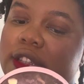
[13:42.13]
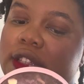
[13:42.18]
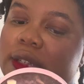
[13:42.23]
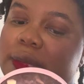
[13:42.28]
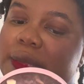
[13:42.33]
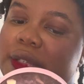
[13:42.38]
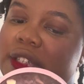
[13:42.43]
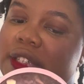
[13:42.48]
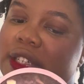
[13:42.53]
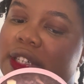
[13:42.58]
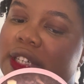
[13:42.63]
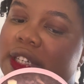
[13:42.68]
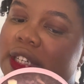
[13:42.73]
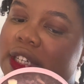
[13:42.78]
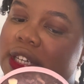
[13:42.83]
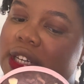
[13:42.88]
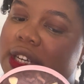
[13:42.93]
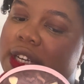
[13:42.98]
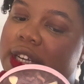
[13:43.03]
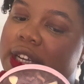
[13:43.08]
lipstick
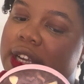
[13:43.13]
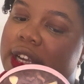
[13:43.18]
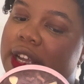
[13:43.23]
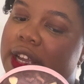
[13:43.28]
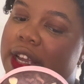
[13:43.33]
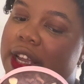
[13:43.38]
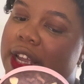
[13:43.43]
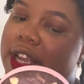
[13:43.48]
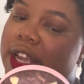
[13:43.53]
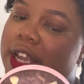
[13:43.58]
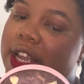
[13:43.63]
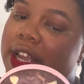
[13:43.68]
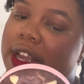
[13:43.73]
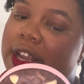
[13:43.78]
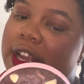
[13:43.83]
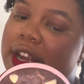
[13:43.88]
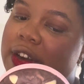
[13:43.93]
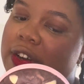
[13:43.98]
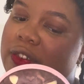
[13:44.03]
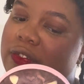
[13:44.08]

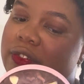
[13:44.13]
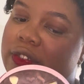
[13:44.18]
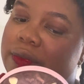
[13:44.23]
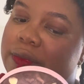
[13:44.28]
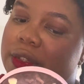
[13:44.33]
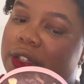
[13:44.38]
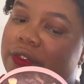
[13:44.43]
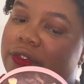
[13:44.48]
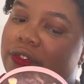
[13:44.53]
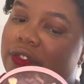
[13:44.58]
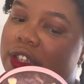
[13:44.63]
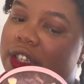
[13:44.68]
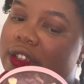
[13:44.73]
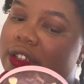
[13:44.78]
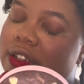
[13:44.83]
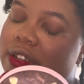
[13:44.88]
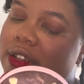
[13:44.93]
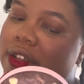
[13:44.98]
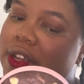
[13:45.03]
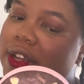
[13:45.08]
from the
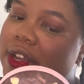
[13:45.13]
feel.